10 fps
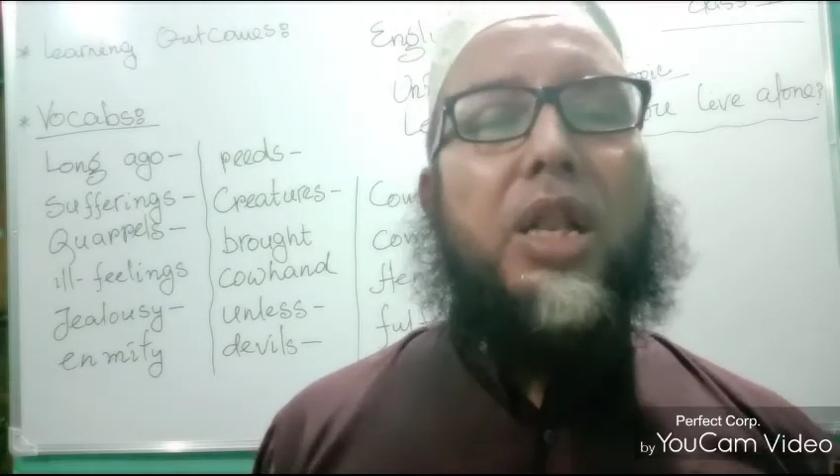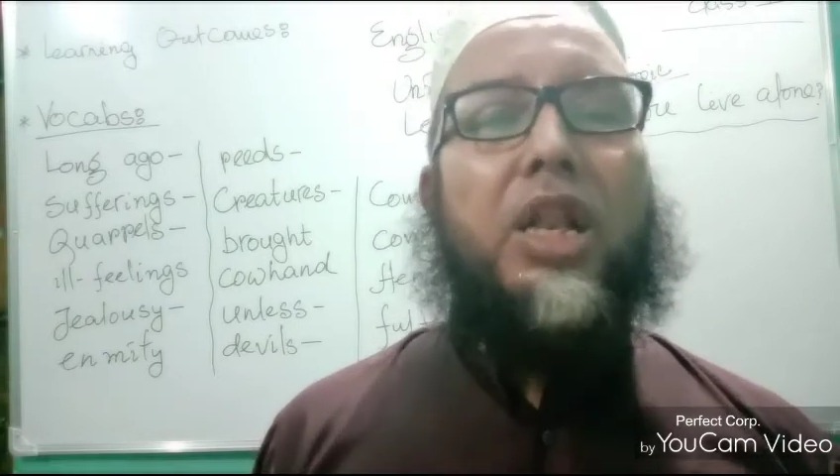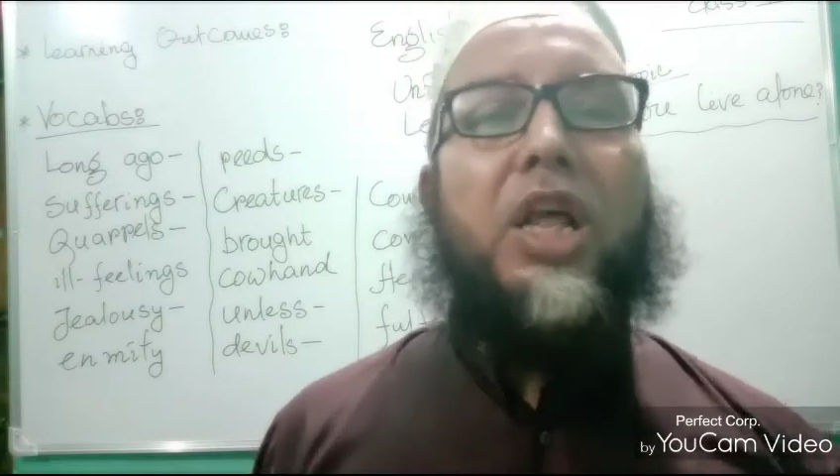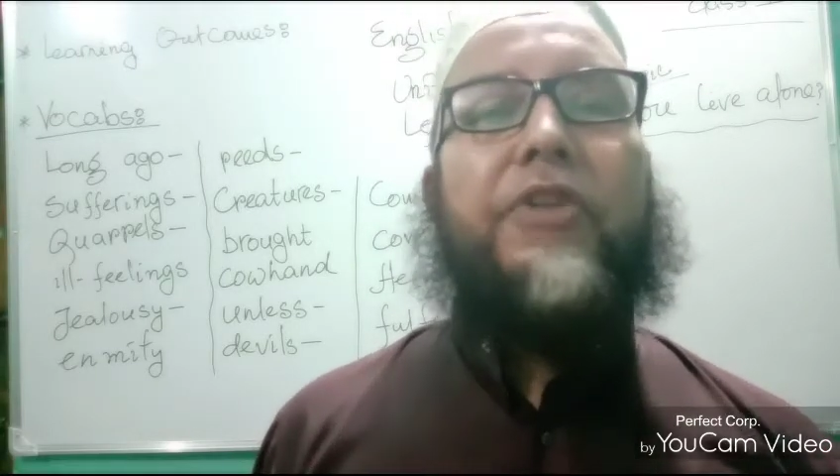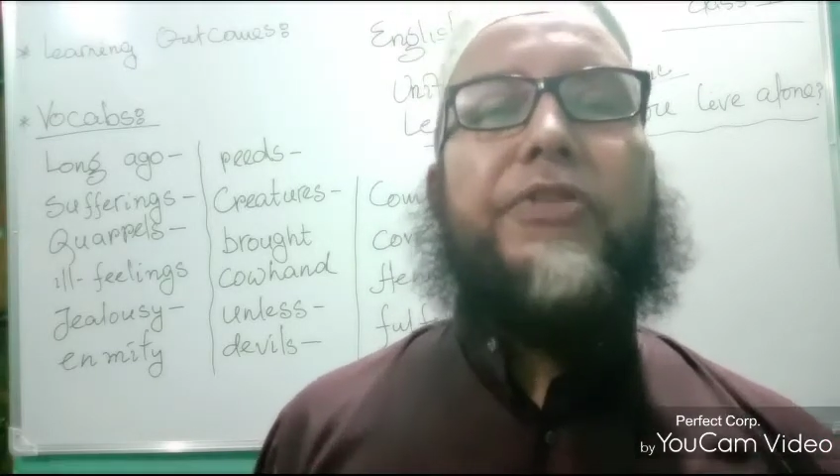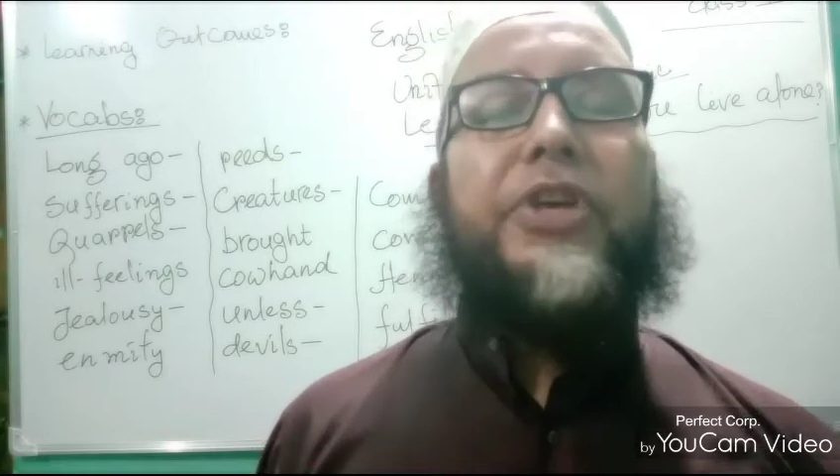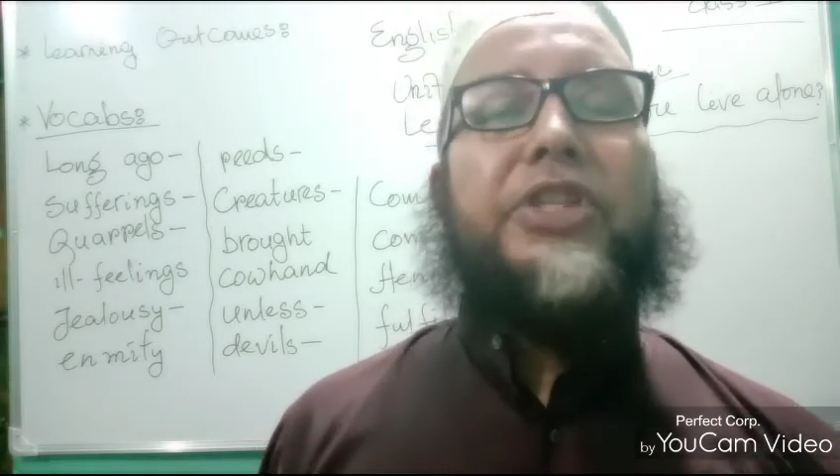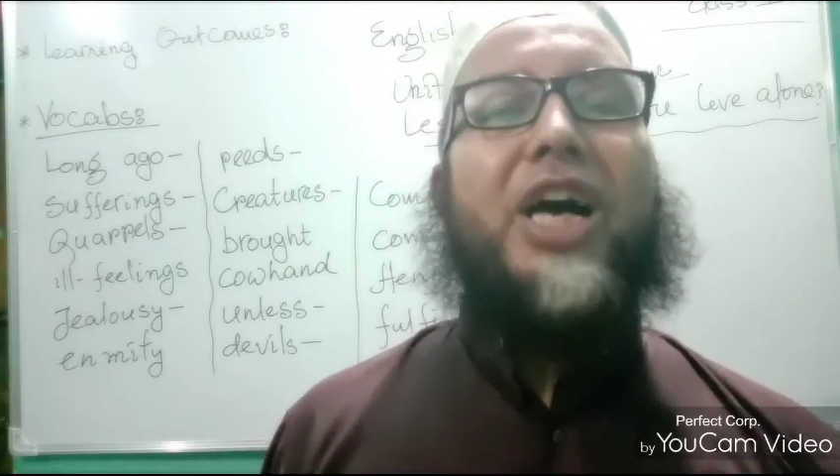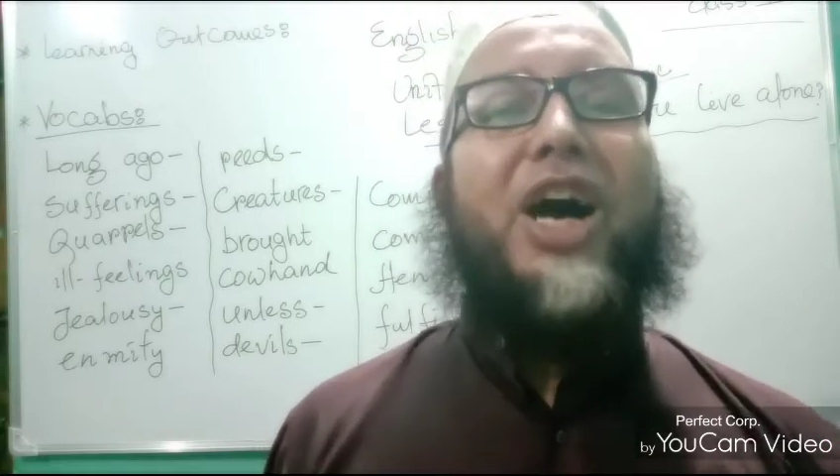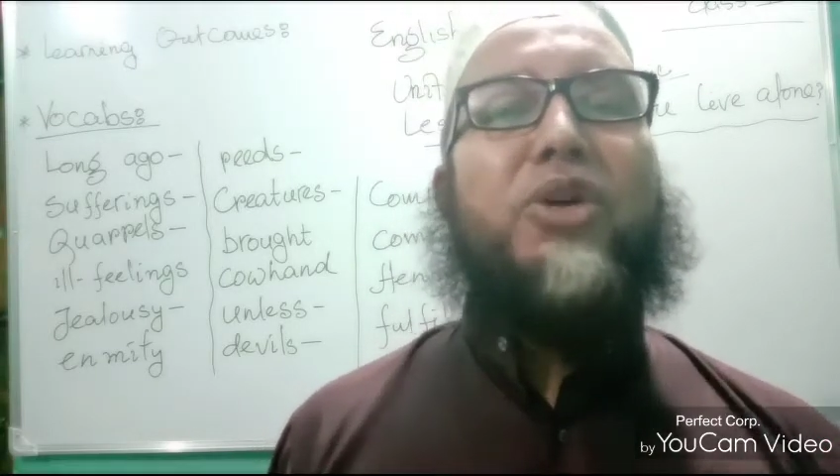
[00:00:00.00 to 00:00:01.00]
left
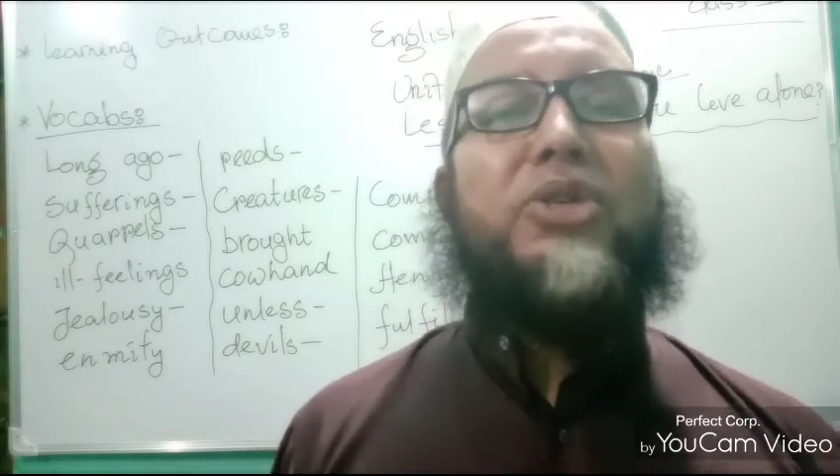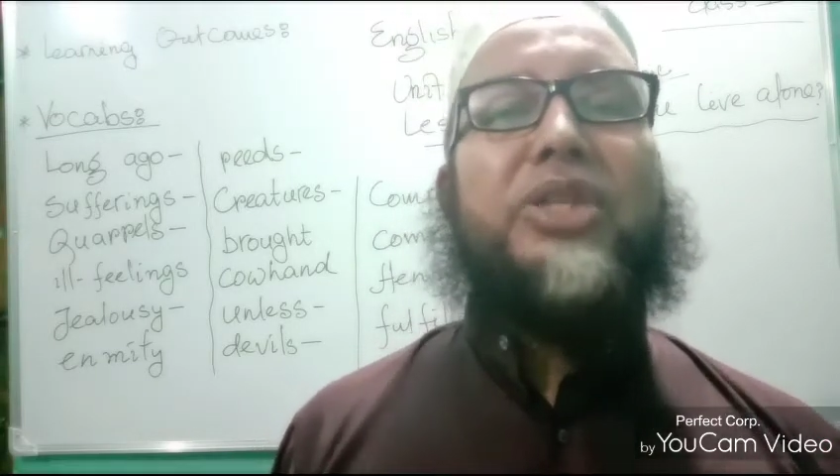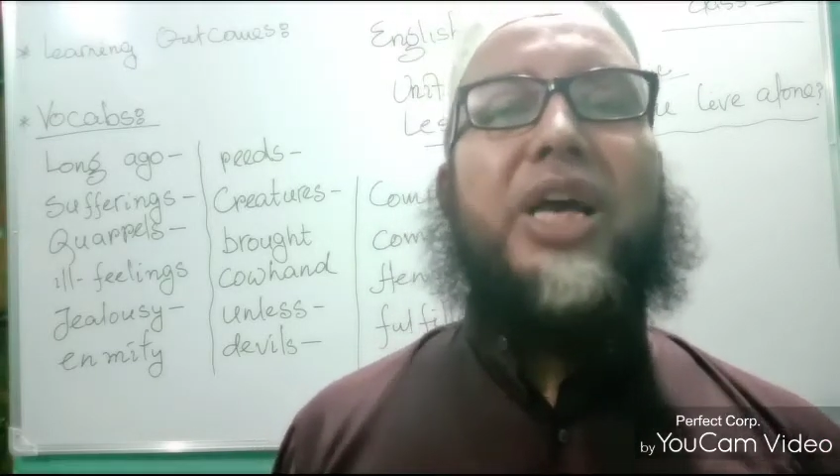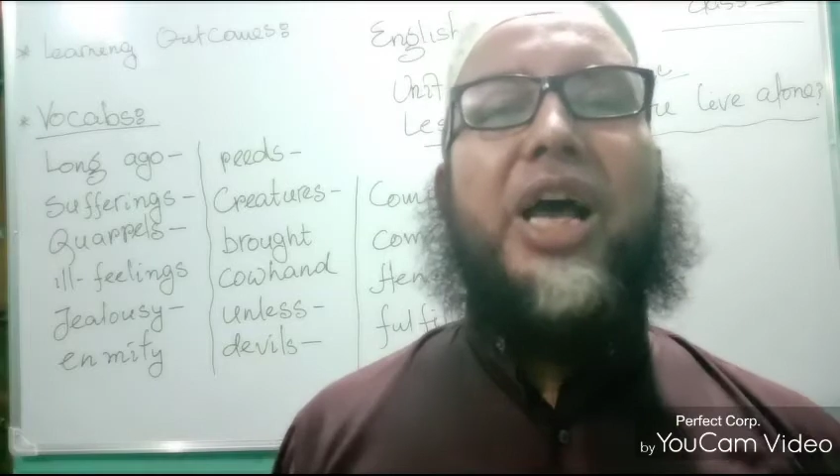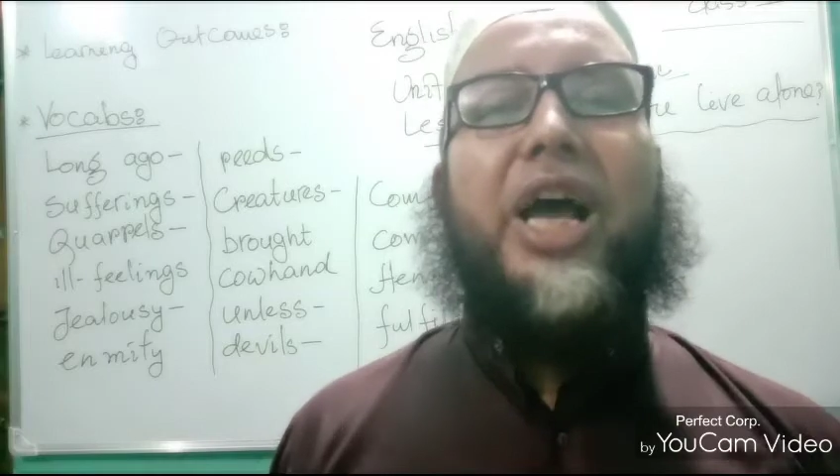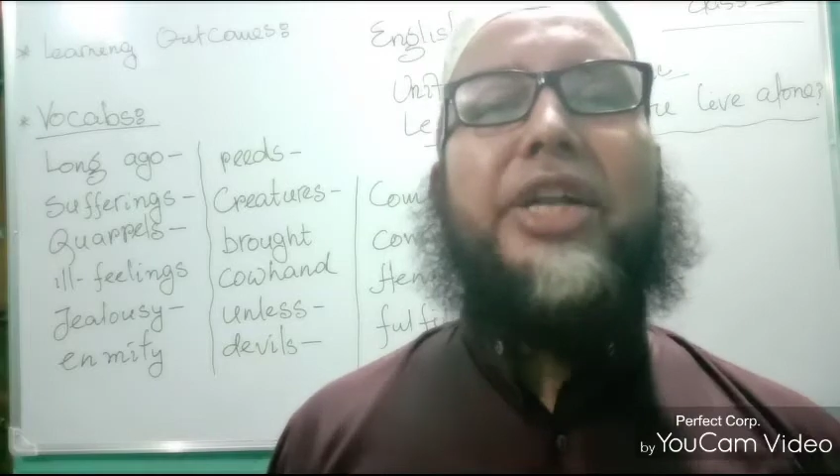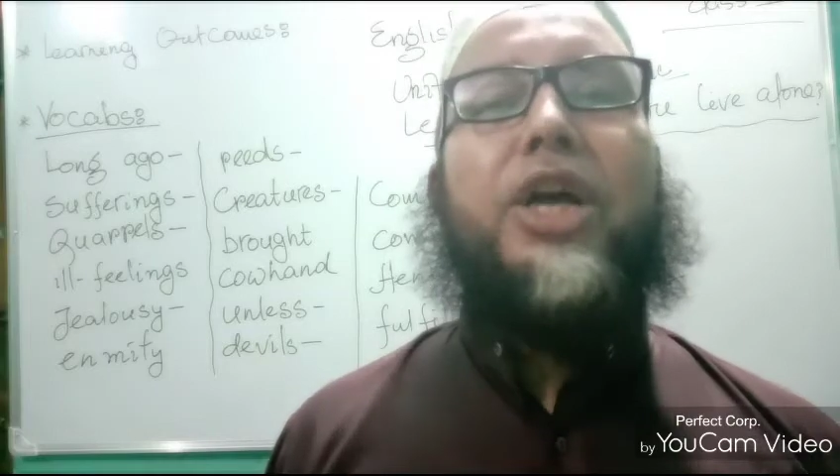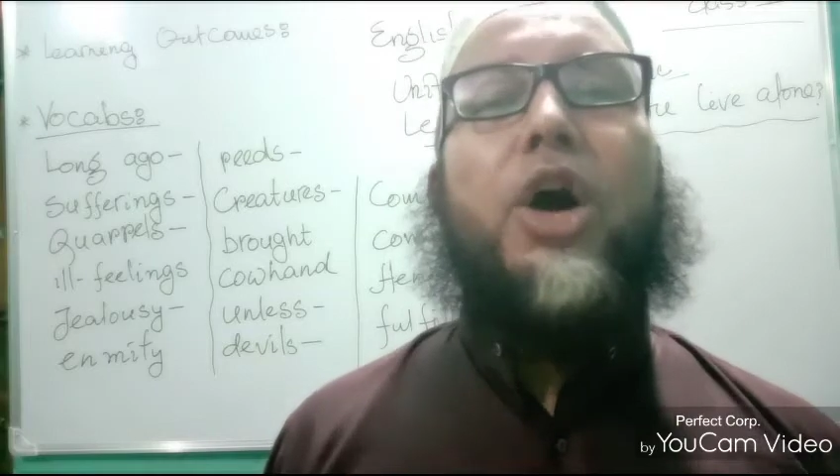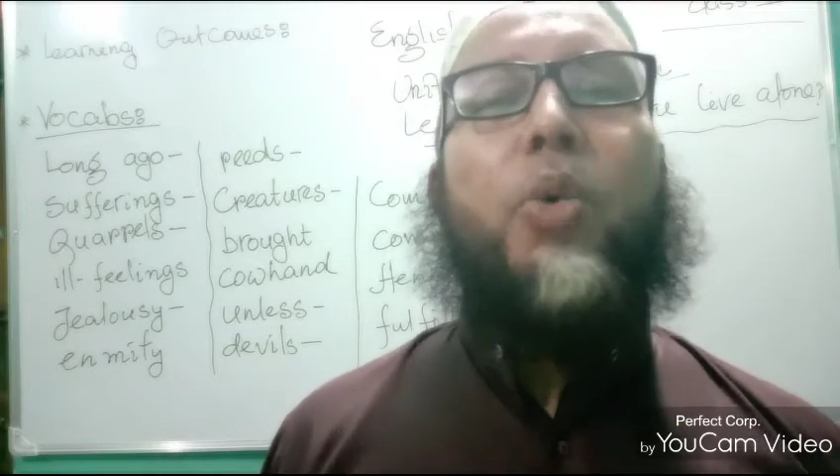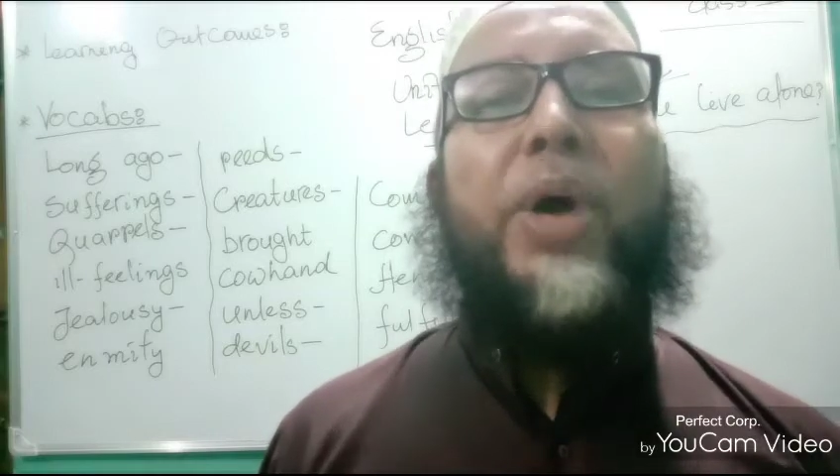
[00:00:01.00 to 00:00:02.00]
his house
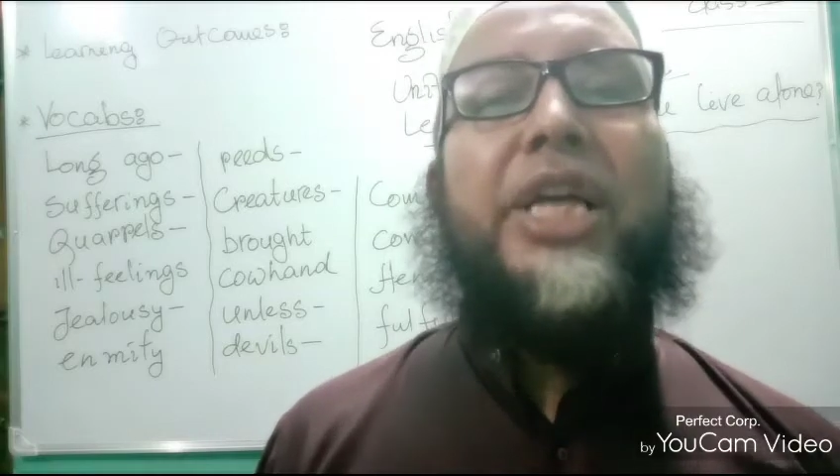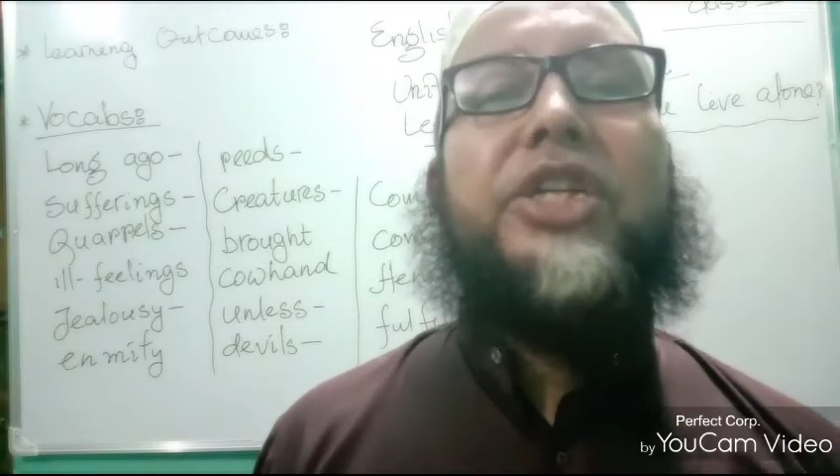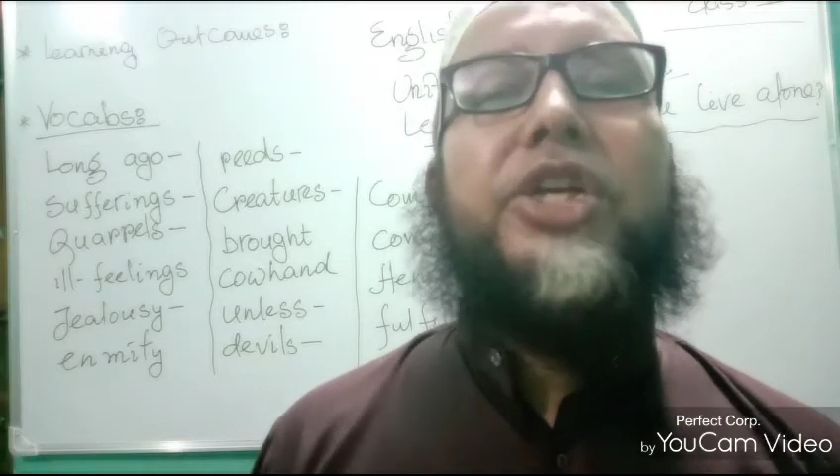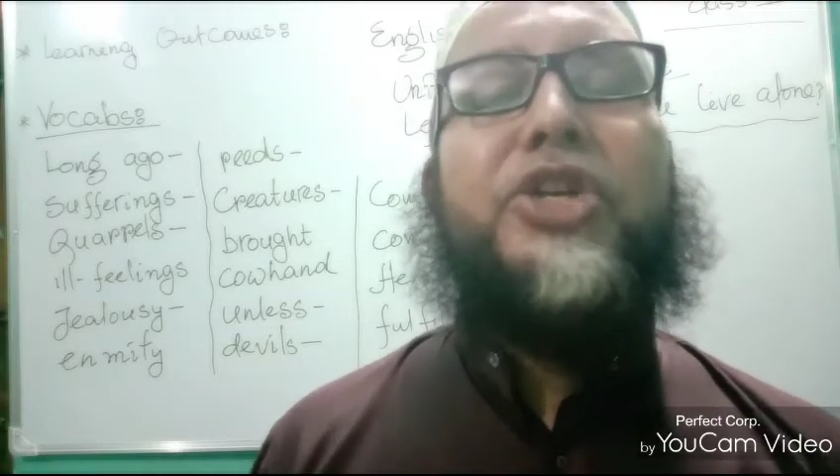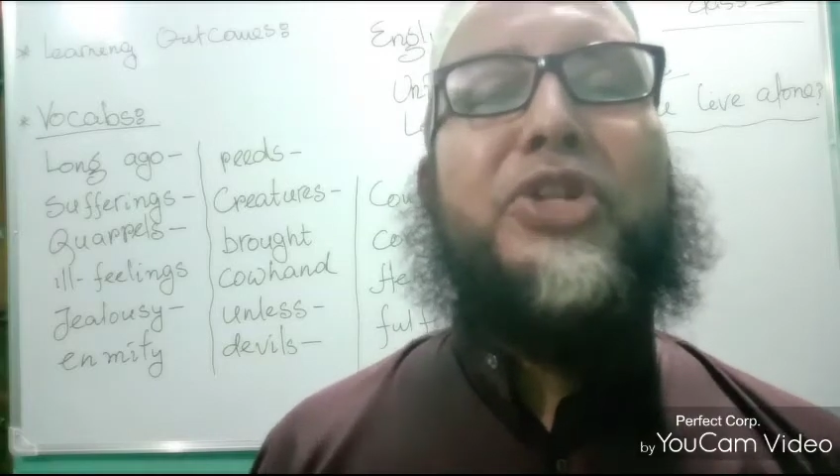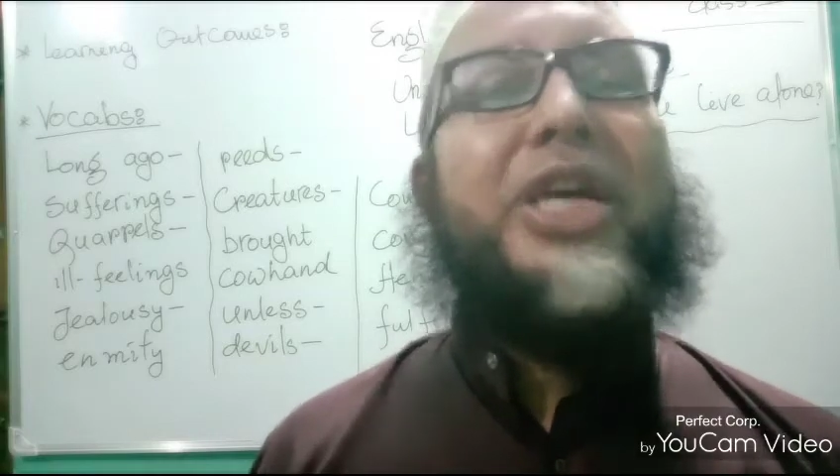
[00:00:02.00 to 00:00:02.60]
and went to